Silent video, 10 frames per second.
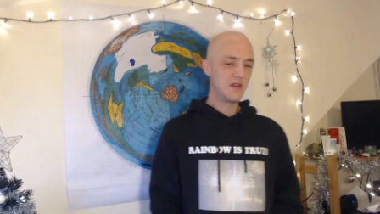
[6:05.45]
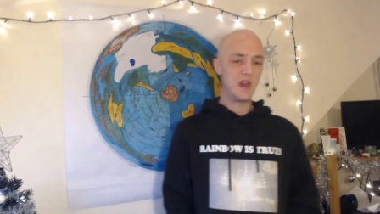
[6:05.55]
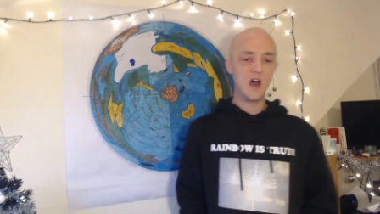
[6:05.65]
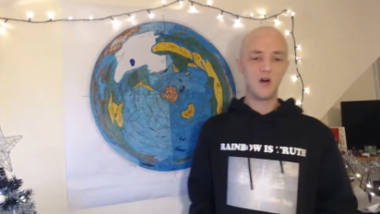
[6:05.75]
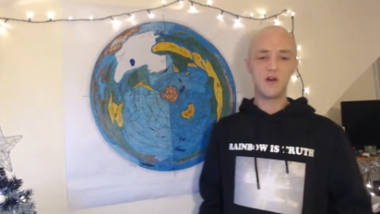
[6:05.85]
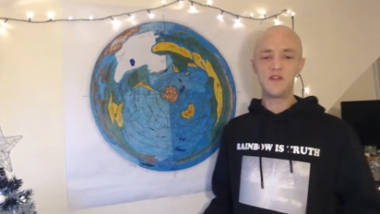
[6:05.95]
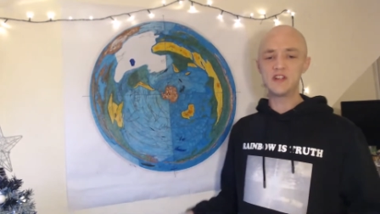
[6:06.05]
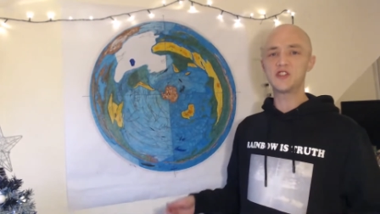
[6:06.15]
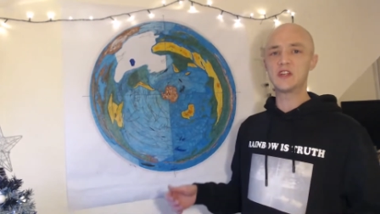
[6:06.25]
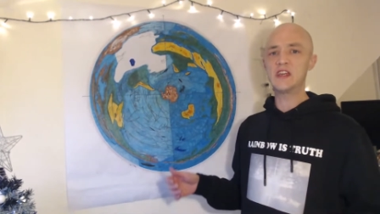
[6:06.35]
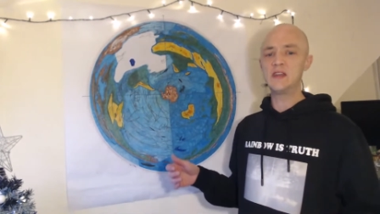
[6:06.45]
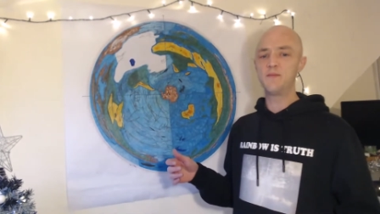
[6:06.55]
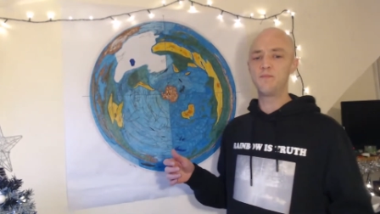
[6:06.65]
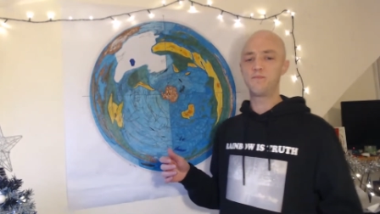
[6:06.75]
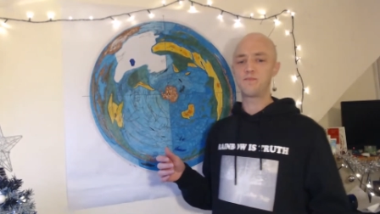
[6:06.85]
Now, eventually,
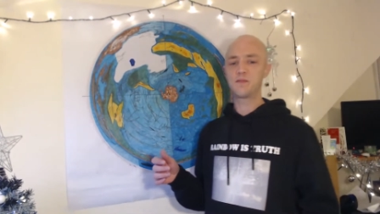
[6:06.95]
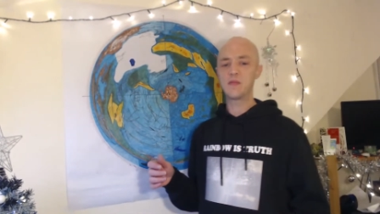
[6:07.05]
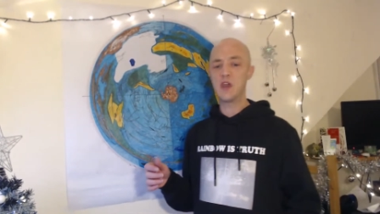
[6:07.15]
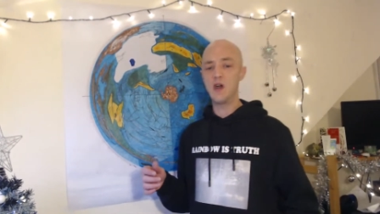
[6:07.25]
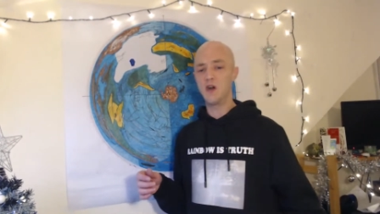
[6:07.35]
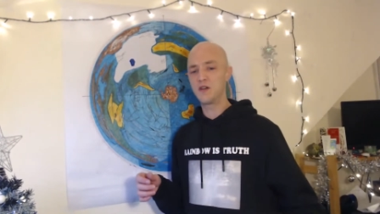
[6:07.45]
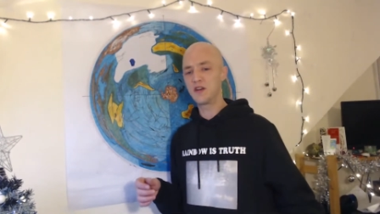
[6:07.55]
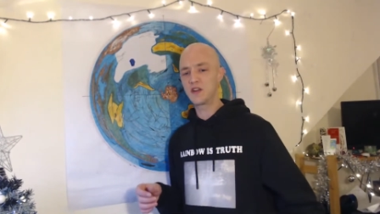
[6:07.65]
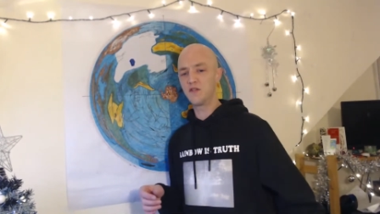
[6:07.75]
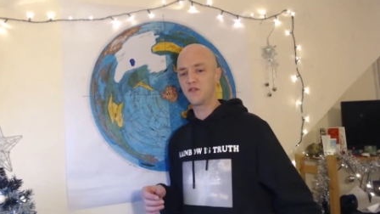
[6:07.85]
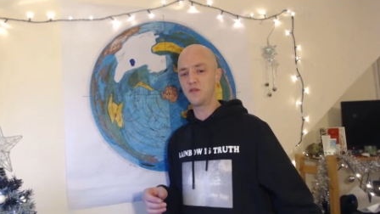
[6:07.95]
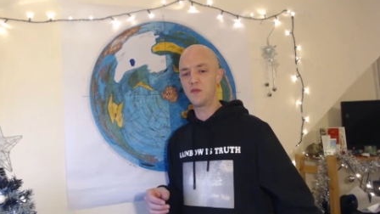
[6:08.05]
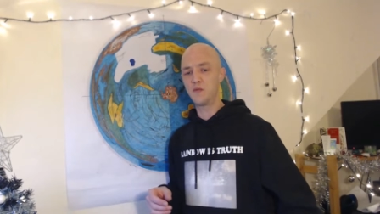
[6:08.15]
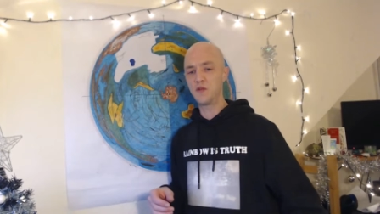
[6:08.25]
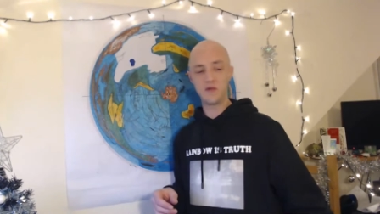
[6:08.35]
yeah, I'm going to go through
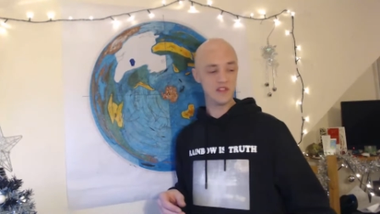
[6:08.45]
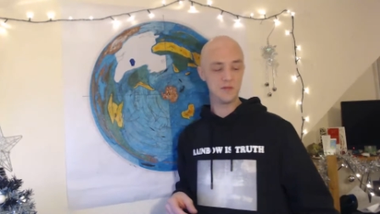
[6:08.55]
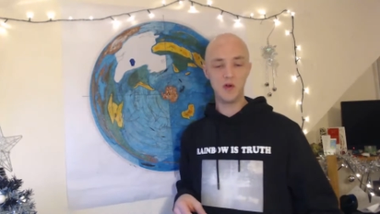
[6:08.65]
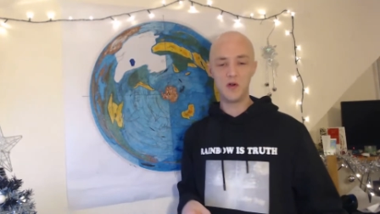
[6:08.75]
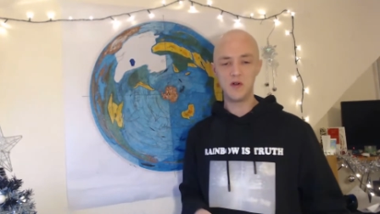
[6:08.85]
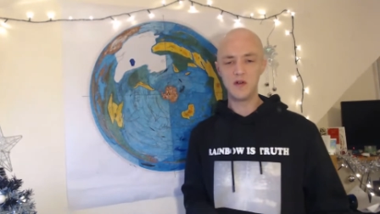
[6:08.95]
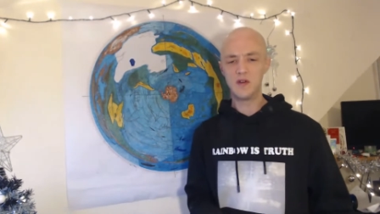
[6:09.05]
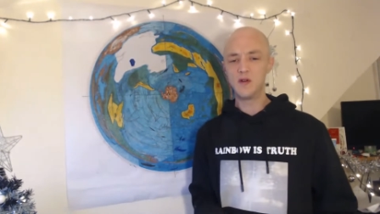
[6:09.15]
my blueprints more,